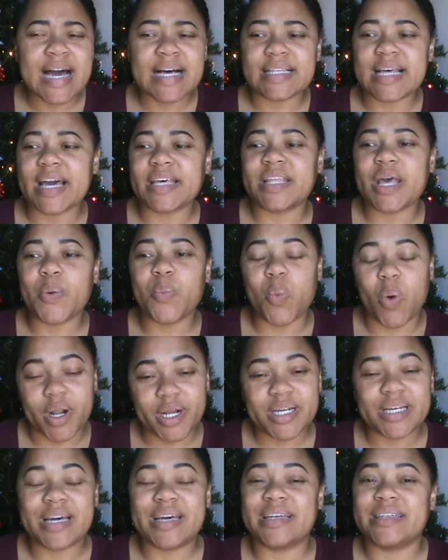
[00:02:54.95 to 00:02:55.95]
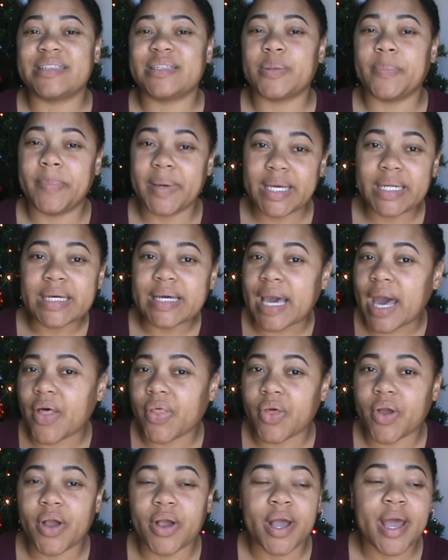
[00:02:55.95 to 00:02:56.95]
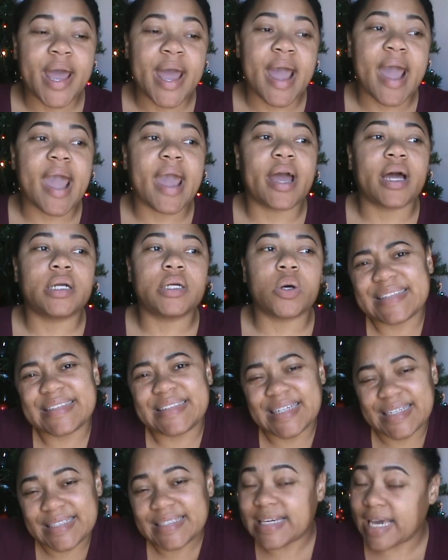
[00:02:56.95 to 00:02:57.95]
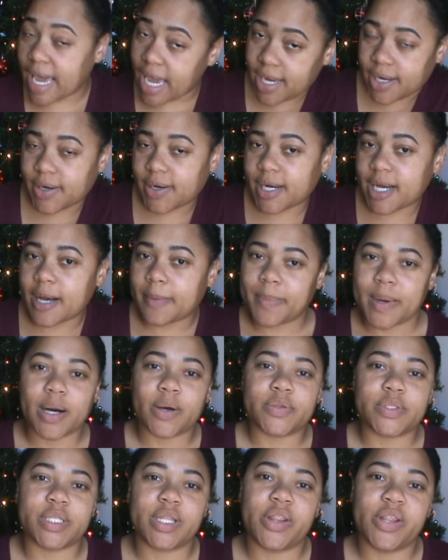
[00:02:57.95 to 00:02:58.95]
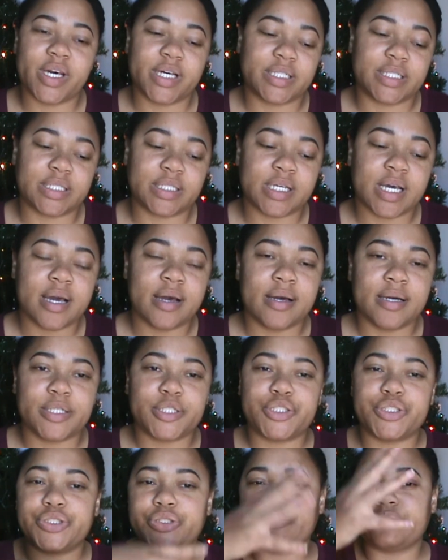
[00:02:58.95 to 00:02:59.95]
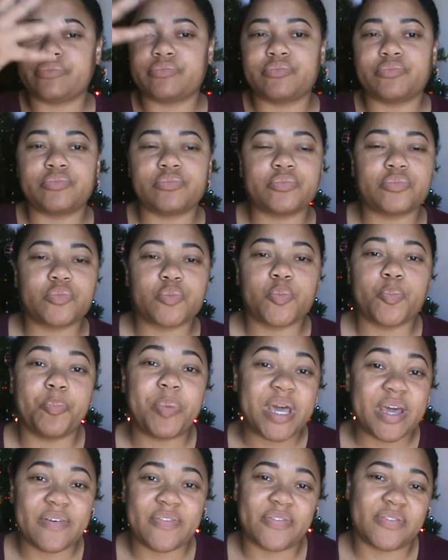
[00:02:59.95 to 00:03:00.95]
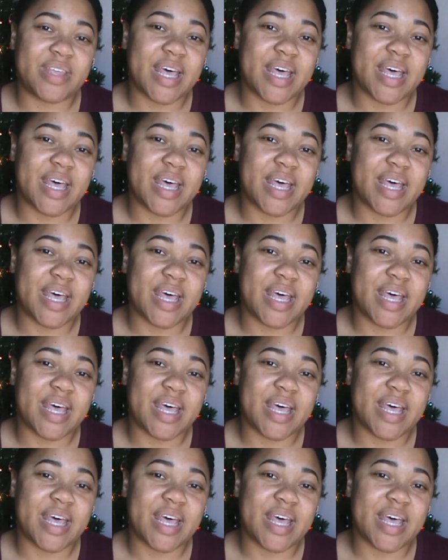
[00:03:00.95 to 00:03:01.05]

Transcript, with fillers: Like, they wanted it to be together and didn't care about this beef